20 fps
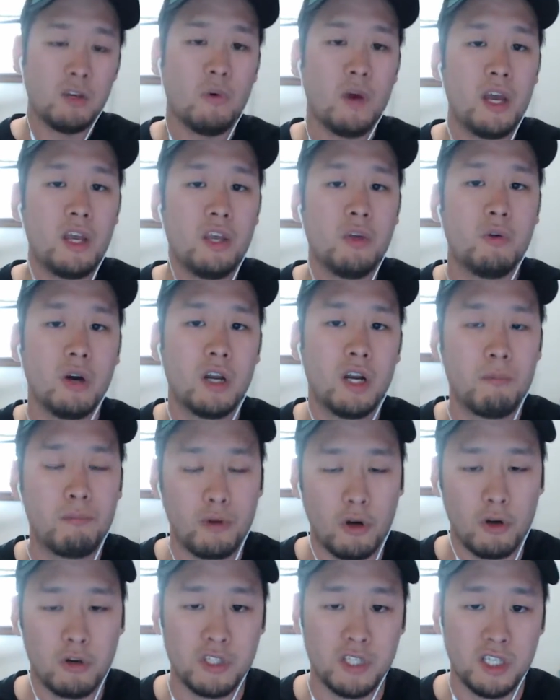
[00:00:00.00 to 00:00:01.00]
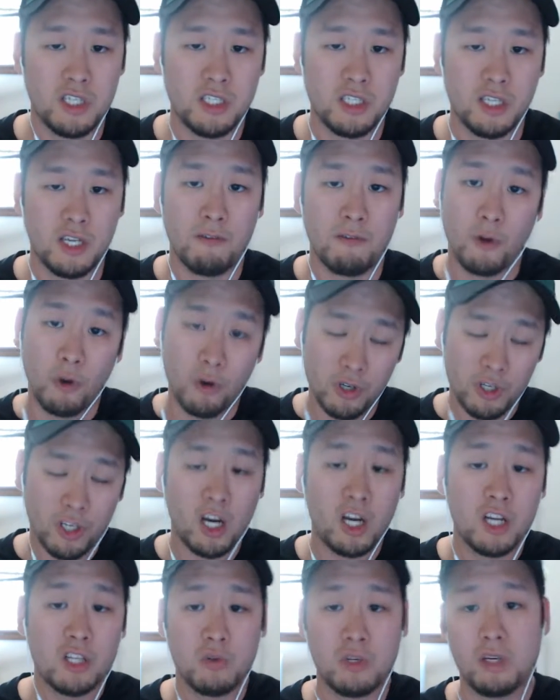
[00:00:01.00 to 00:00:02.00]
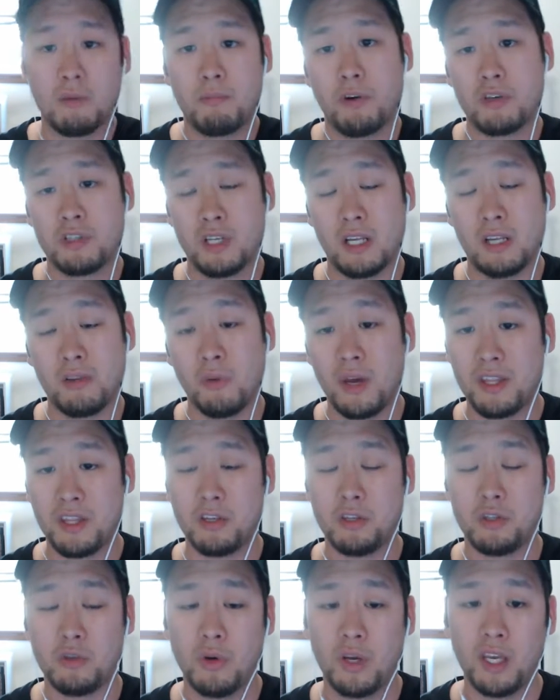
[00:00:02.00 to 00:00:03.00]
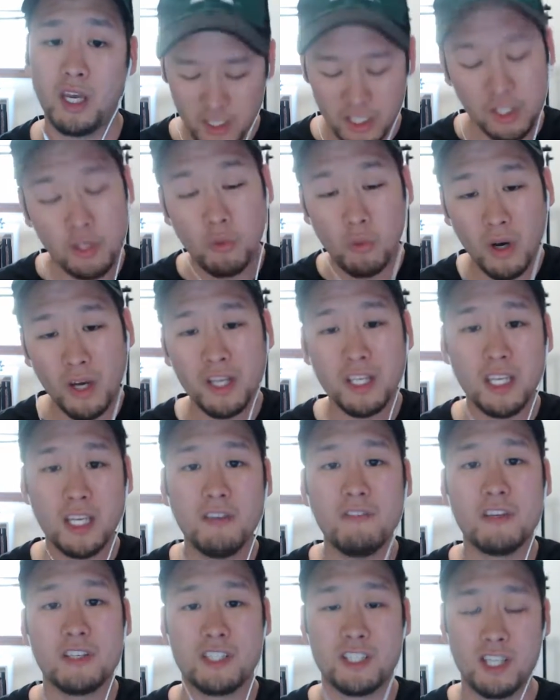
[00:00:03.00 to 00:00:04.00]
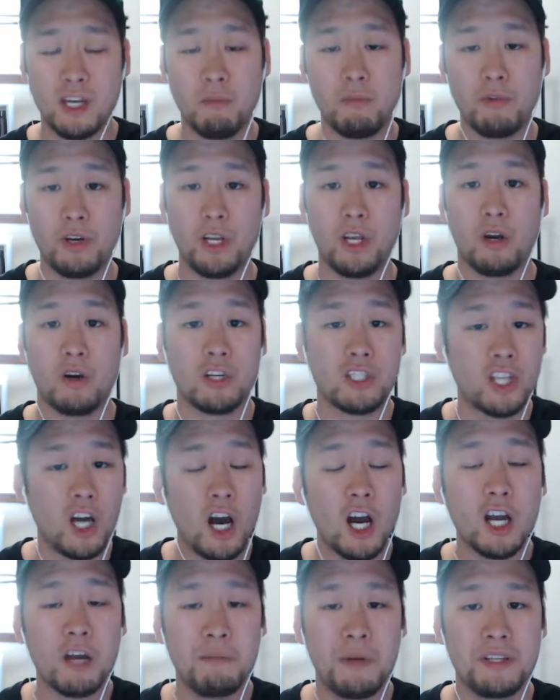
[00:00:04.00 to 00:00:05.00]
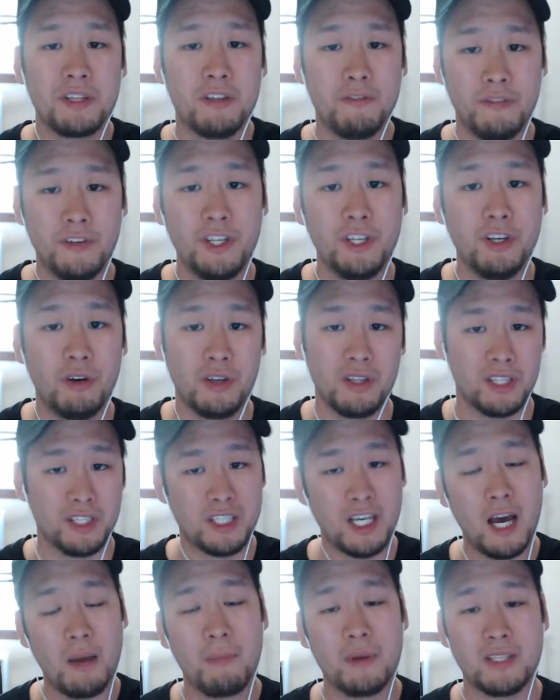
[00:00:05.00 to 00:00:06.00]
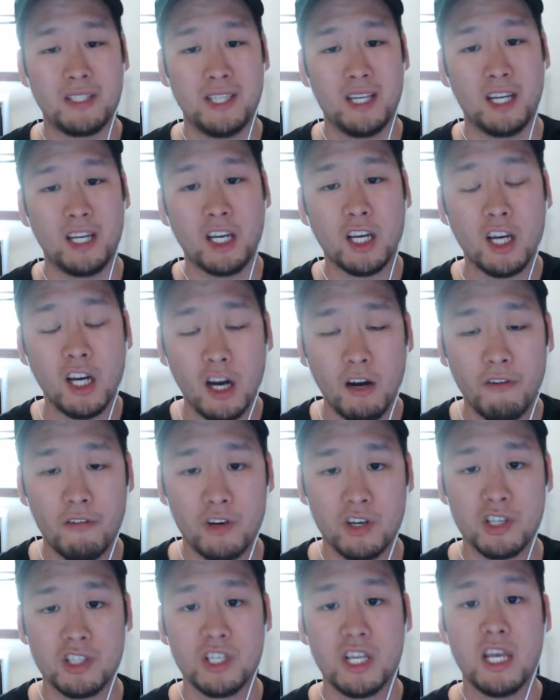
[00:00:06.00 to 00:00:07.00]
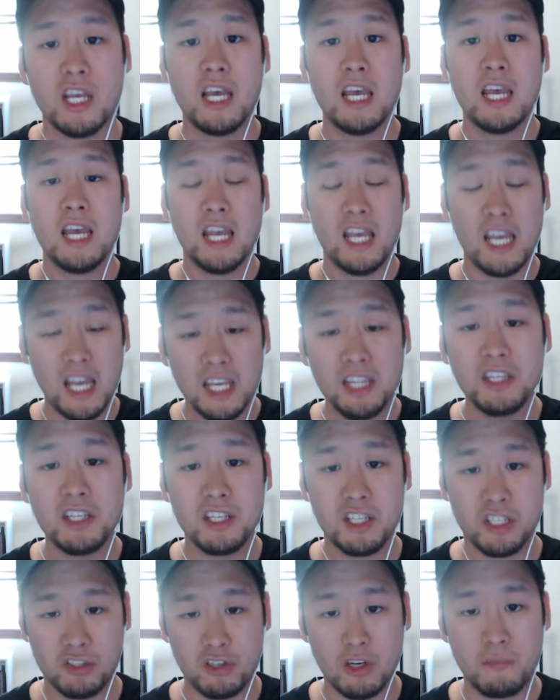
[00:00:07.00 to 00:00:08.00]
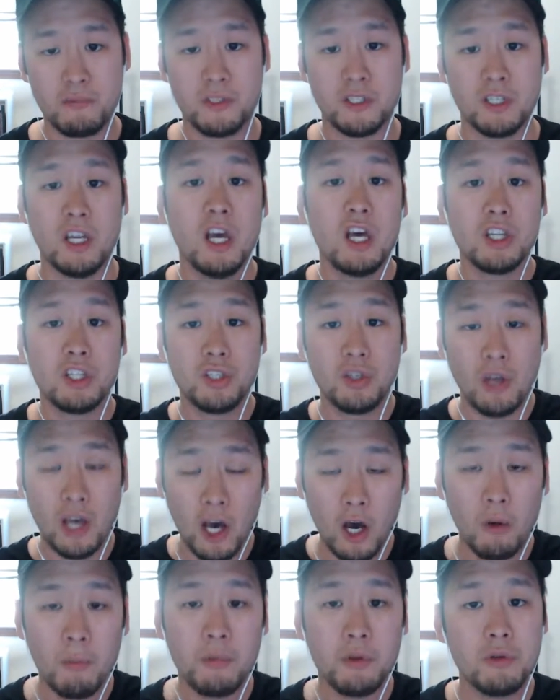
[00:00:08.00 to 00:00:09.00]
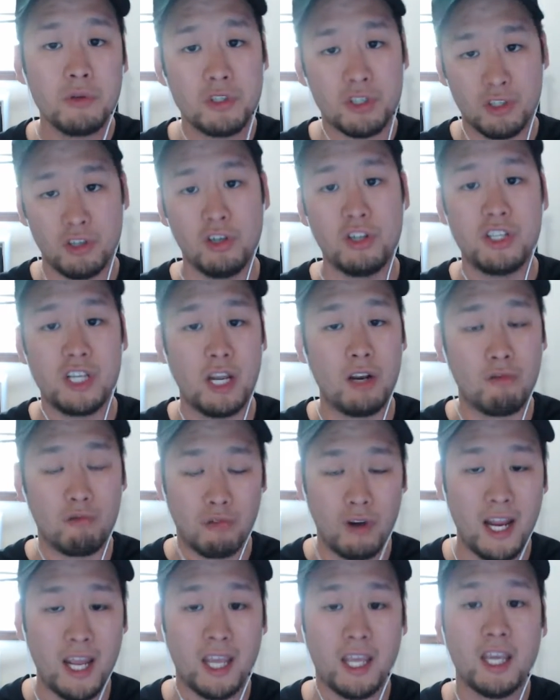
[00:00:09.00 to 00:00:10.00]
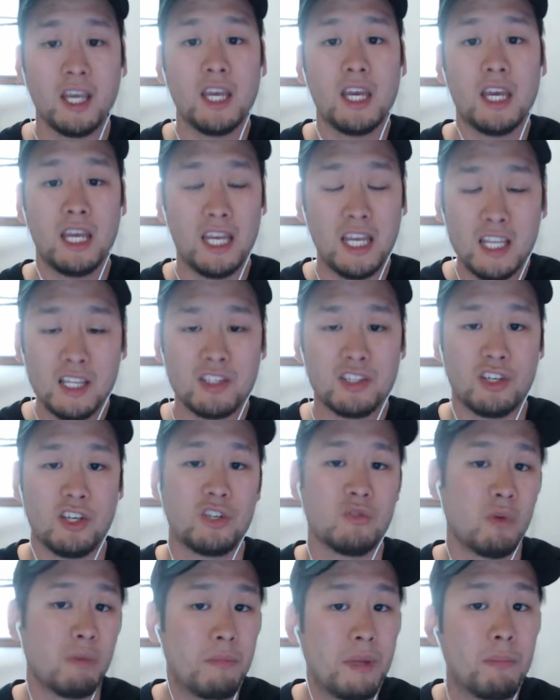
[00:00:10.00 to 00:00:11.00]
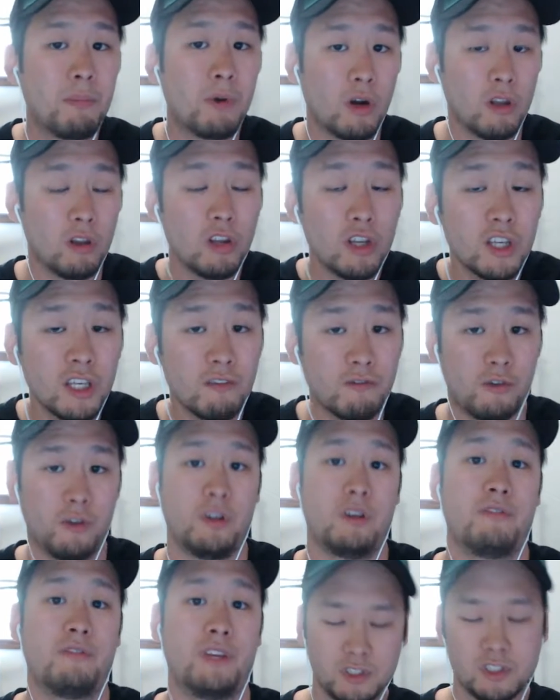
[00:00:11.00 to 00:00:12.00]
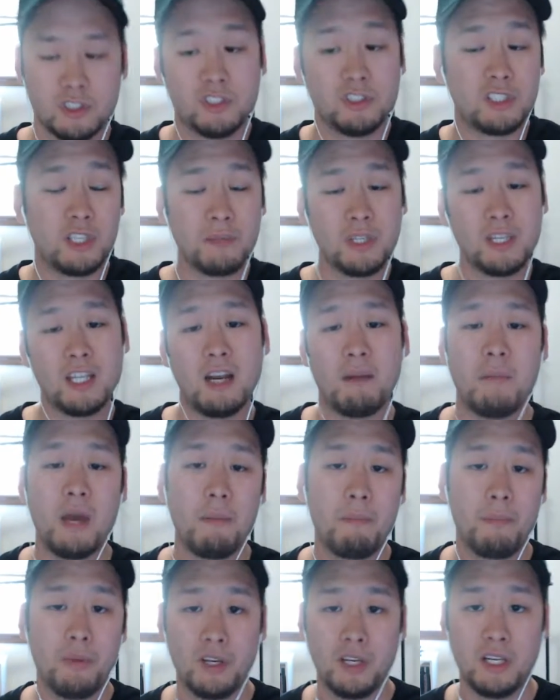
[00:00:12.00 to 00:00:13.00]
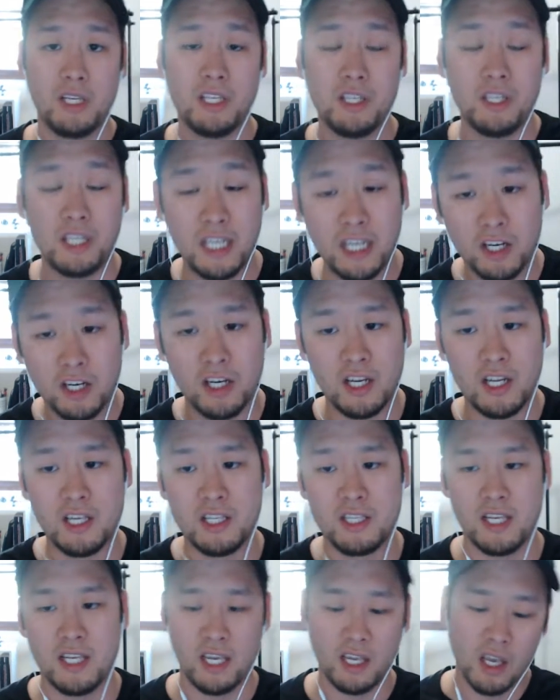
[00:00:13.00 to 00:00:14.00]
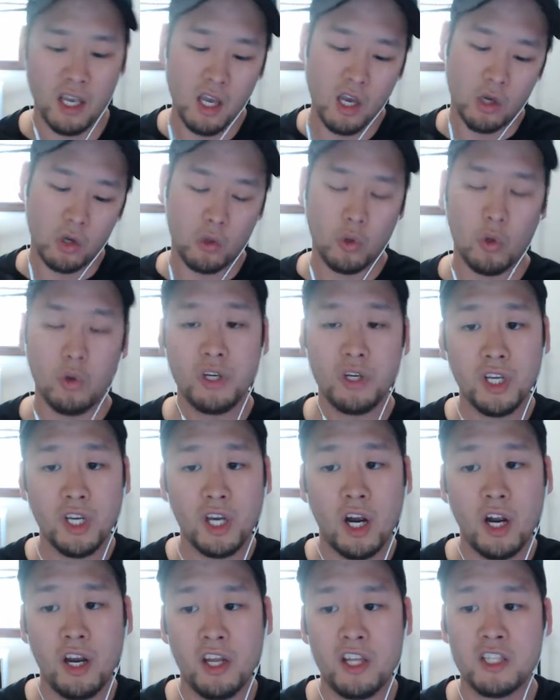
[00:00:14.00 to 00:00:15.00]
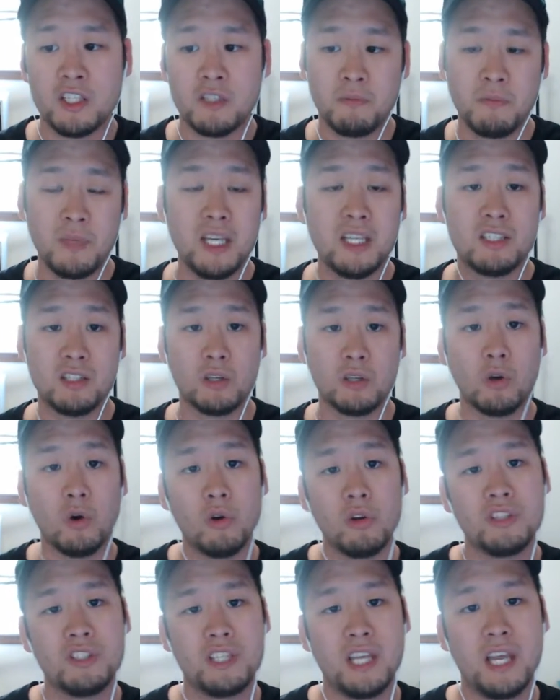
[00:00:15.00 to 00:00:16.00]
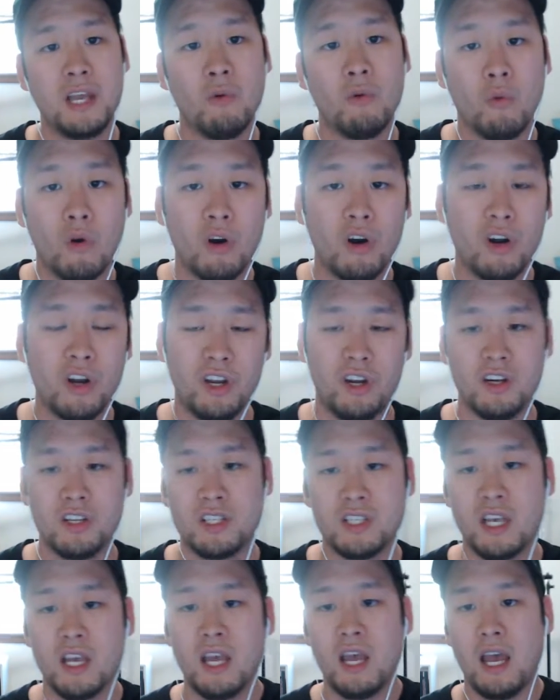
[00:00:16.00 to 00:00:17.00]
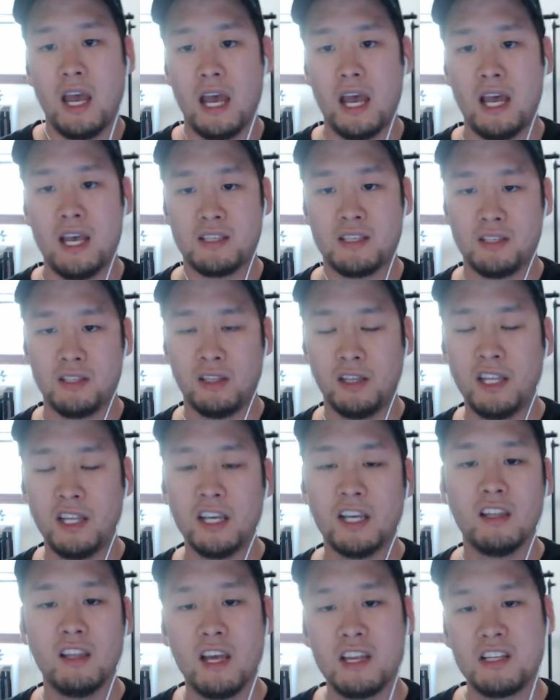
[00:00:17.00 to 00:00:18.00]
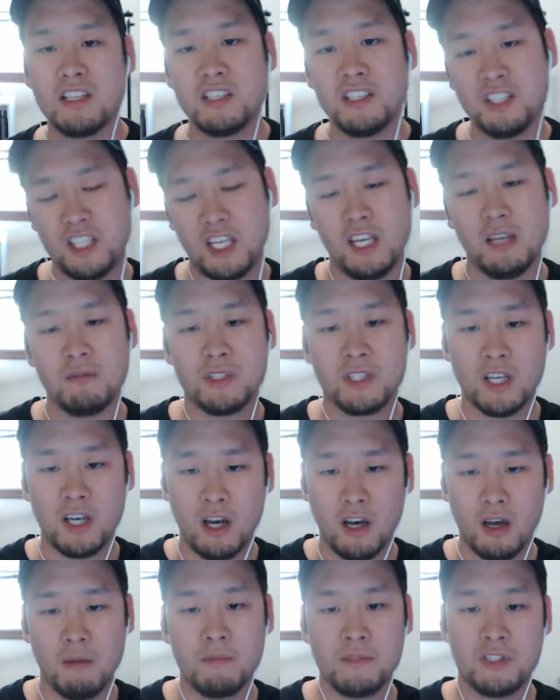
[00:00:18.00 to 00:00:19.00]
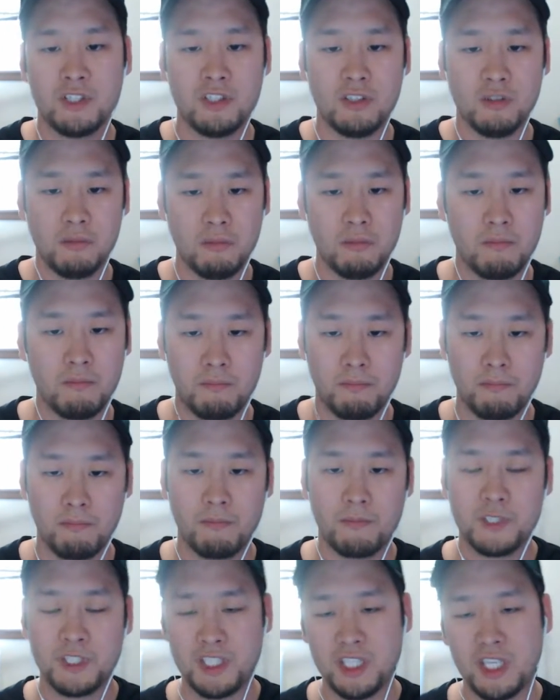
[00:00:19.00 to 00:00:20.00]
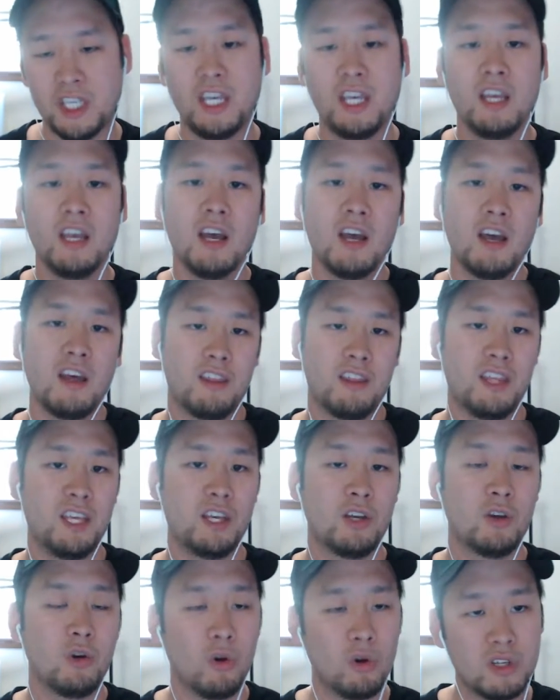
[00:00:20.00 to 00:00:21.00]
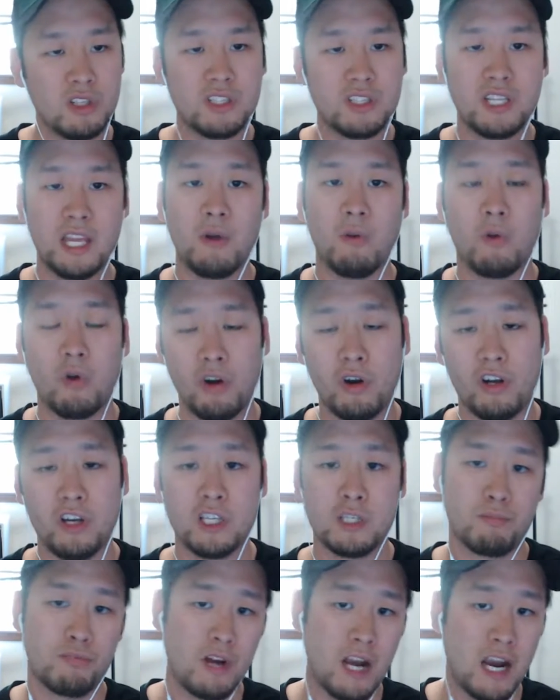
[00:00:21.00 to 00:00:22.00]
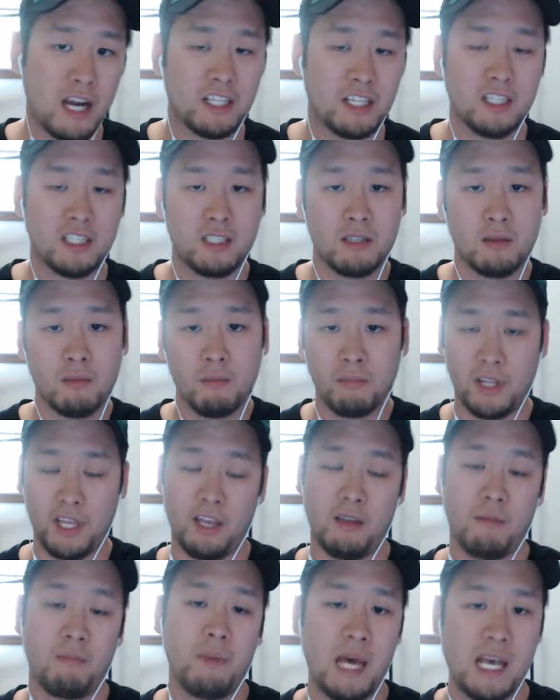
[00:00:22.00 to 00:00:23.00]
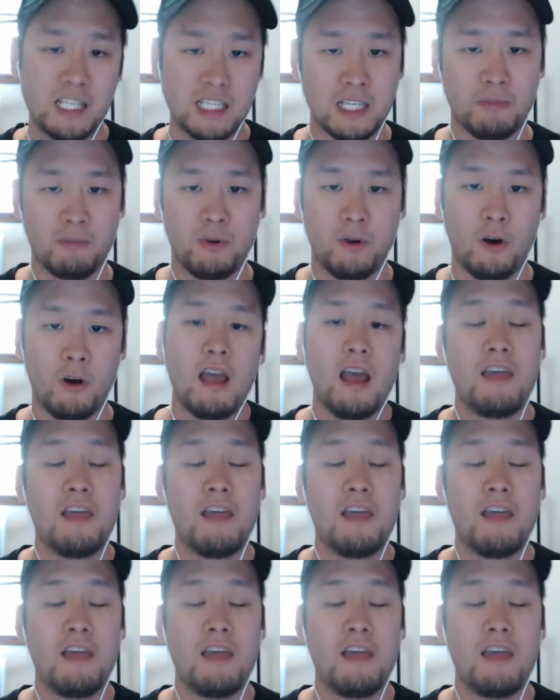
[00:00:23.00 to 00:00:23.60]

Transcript: way you want to approach this, if Golden Guardians want to approach it the way they're doing it, you want to give a summary or talk about the video and the topics that it covers in the description to help you search and rank in search when people are looking for your video. So something that I might put into here is like Golden Guardians meets the Golden State Warriors as the League of Legends teams comes to see the Golden State Warriors practice playing basketball.